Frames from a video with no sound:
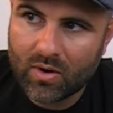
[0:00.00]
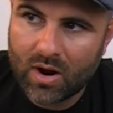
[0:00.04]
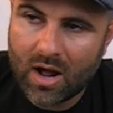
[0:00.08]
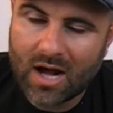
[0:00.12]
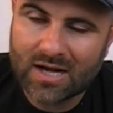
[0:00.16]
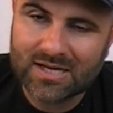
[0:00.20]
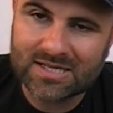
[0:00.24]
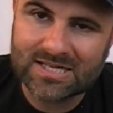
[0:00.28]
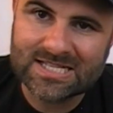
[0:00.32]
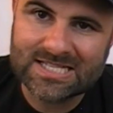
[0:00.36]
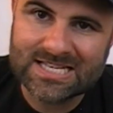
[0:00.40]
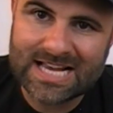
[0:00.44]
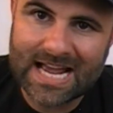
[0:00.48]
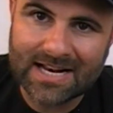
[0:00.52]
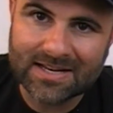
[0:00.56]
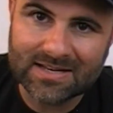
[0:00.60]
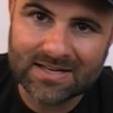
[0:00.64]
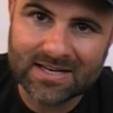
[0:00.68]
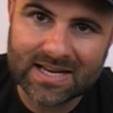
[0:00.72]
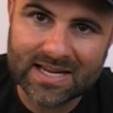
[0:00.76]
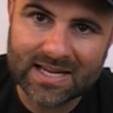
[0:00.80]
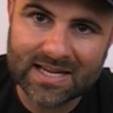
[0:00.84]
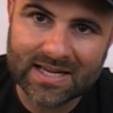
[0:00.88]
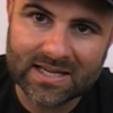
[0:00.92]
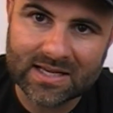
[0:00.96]

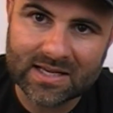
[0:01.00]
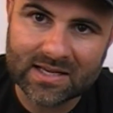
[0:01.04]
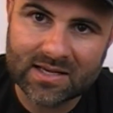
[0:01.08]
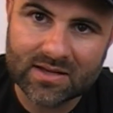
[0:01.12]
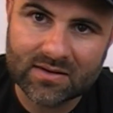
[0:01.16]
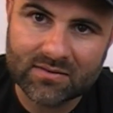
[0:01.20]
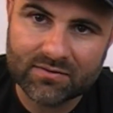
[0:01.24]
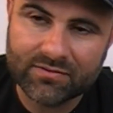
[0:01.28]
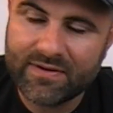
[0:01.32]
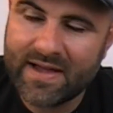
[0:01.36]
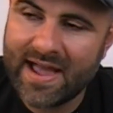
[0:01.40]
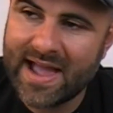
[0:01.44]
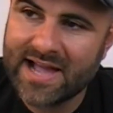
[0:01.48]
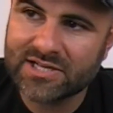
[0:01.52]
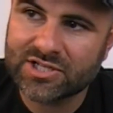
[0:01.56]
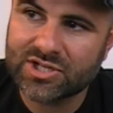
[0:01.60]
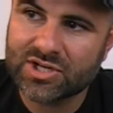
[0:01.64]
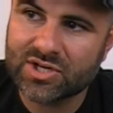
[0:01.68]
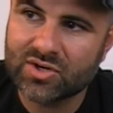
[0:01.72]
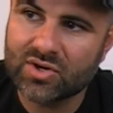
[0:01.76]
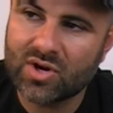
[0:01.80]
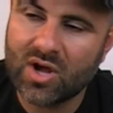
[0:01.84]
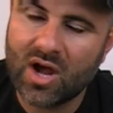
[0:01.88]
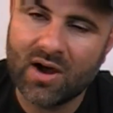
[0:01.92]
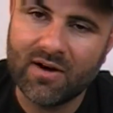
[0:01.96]
ascending
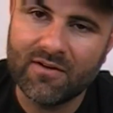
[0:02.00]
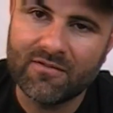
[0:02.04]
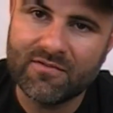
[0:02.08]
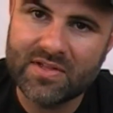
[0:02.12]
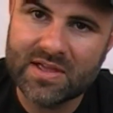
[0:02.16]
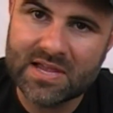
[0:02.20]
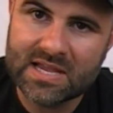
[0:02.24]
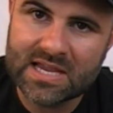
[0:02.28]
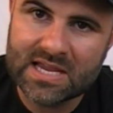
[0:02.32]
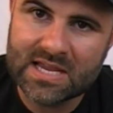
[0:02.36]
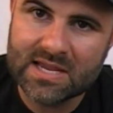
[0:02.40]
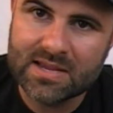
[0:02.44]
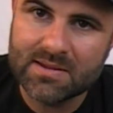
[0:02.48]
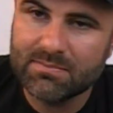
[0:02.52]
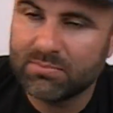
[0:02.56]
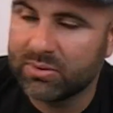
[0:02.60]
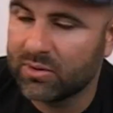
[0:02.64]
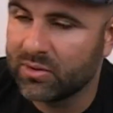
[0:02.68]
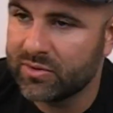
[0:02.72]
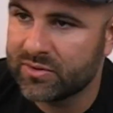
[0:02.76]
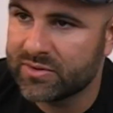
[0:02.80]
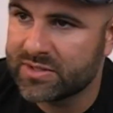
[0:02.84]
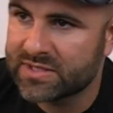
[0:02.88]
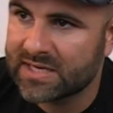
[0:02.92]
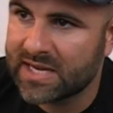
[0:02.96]
fashion of the E
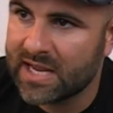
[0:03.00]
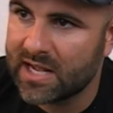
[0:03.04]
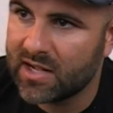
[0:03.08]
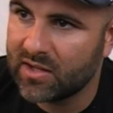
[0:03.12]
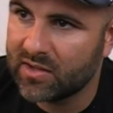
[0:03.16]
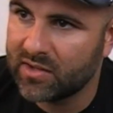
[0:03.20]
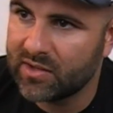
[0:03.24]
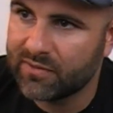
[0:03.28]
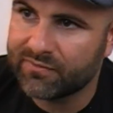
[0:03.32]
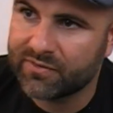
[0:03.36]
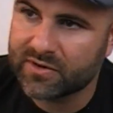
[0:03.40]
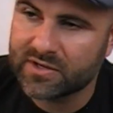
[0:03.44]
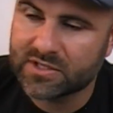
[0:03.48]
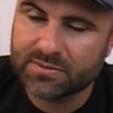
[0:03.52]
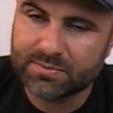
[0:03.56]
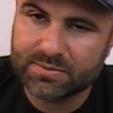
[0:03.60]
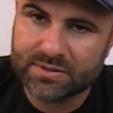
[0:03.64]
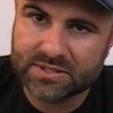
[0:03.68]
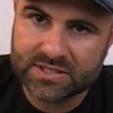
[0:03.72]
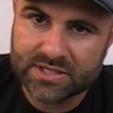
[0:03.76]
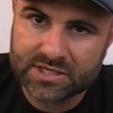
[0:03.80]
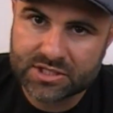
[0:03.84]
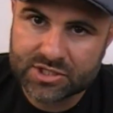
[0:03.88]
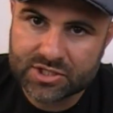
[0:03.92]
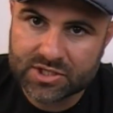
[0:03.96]
blues scale in the first
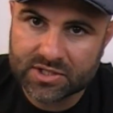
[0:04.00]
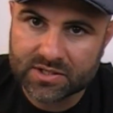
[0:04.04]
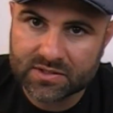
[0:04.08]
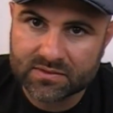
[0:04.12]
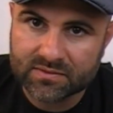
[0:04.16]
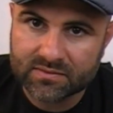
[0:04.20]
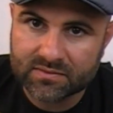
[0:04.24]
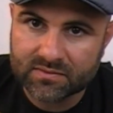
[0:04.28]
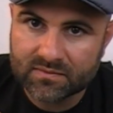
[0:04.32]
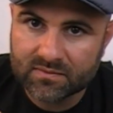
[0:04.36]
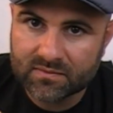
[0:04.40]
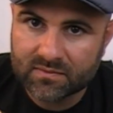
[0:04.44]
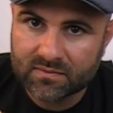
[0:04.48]
position.